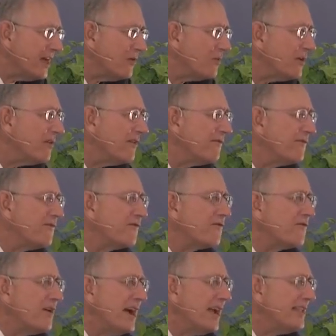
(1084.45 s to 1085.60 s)
They were
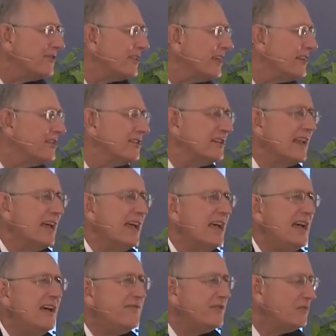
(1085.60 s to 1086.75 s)
afraid. They didn't
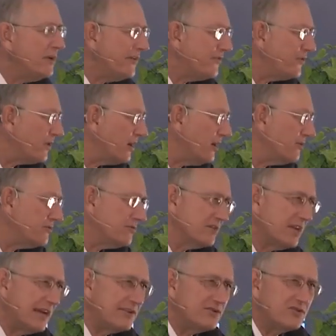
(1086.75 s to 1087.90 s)
ever want to go to
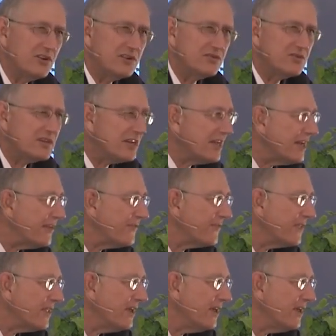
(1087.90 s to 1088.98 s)
that church again.